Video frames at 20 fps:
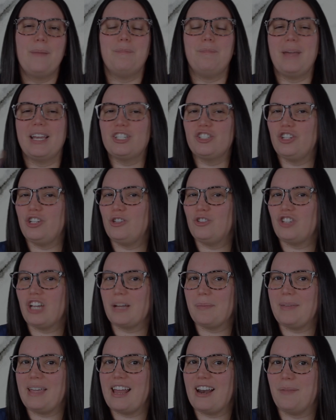Make sure you
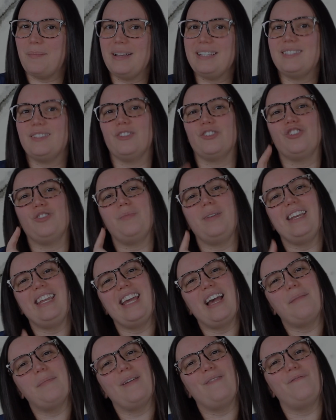check me out on my social media.
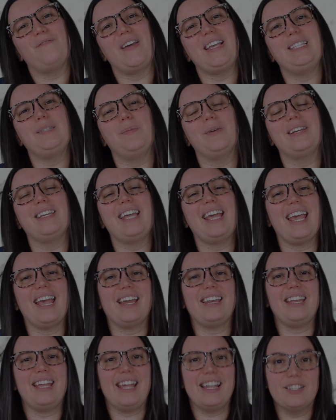I'm on Facebook
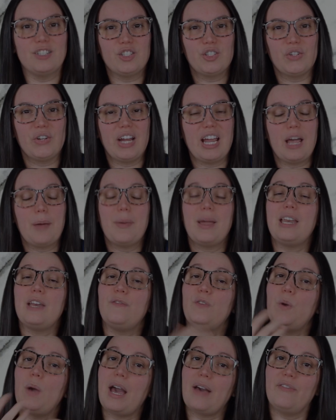and Instagram. And if
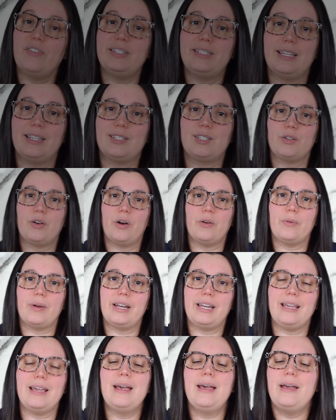you haven't done so
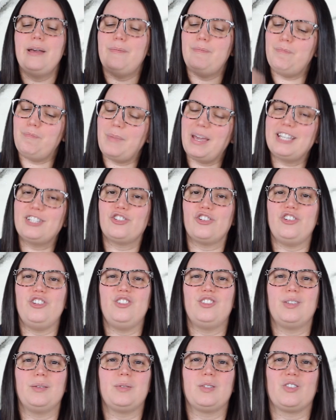already, make sure you
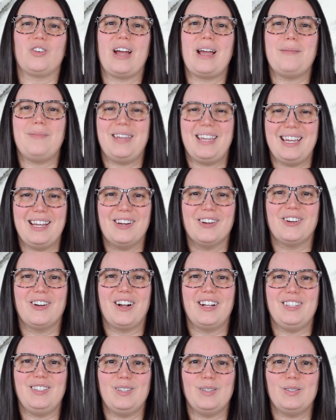subscribe here
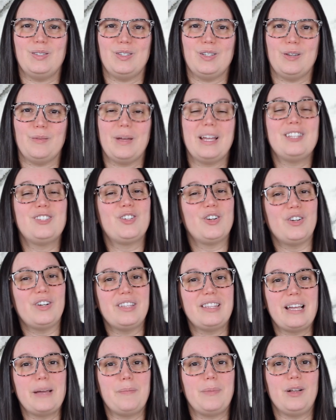on YouTube and turn
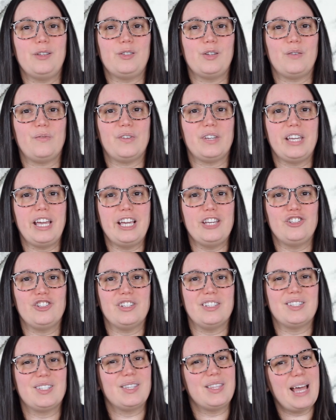on that bell
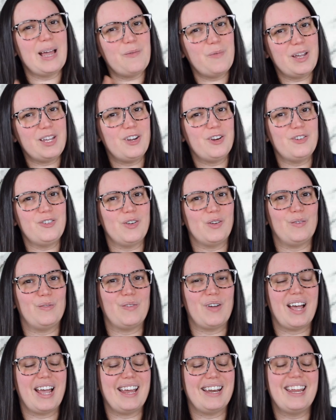notification so that way you're
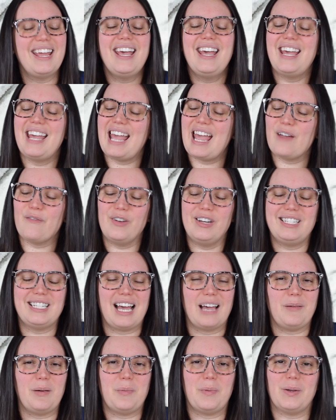notified every
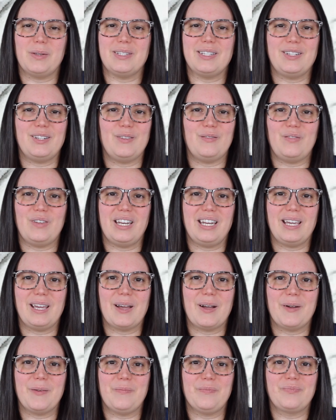time I post a new
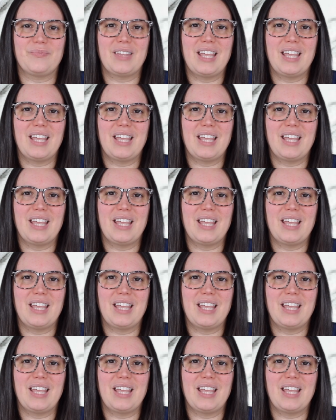video.